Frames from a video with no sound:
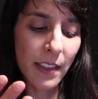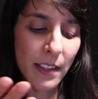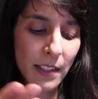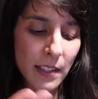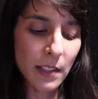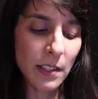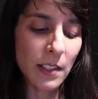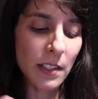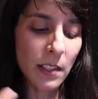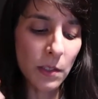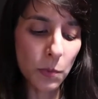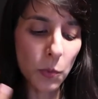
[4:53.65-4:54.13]

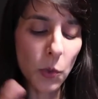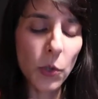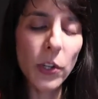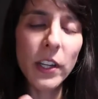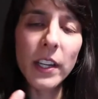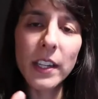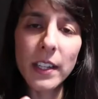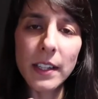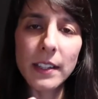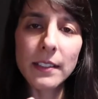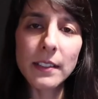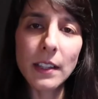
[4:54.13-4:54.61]
This, this
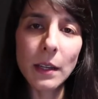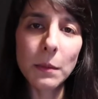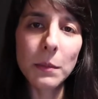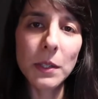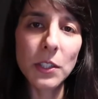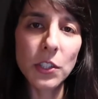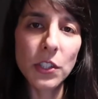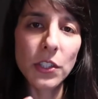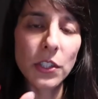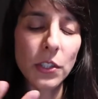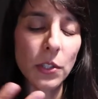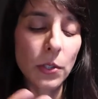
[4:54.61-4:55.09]
word is
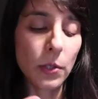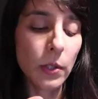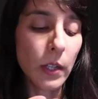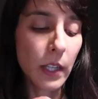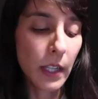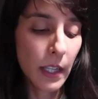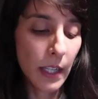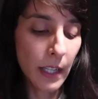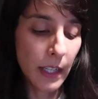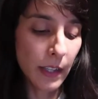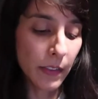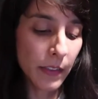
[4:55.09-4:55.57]
coming to you
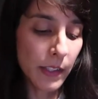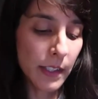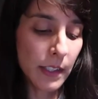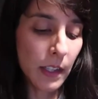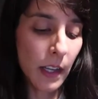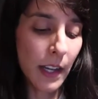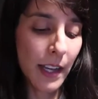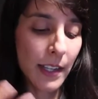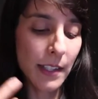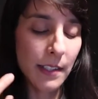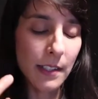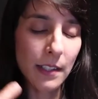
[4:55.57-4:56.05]
and this
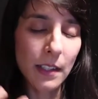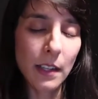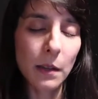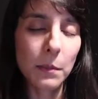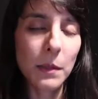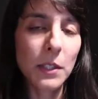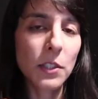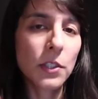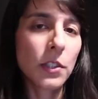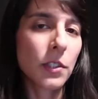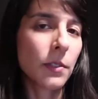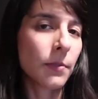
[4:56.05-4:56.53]
guidance
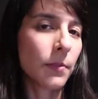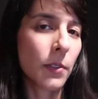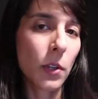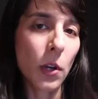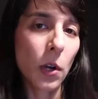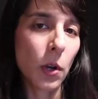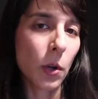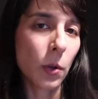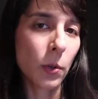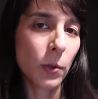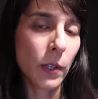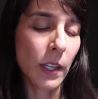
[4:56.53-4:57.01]
coming to you for the
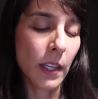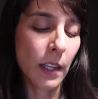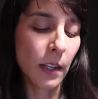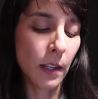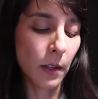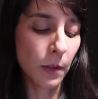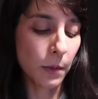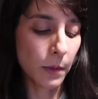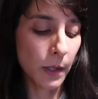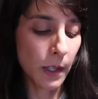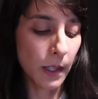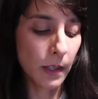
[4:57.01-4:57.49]
whole
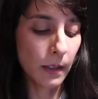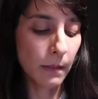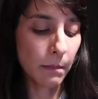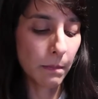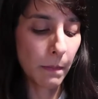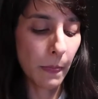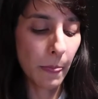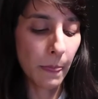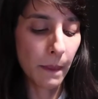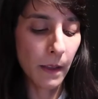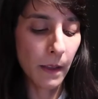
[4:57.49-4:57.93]
year, right?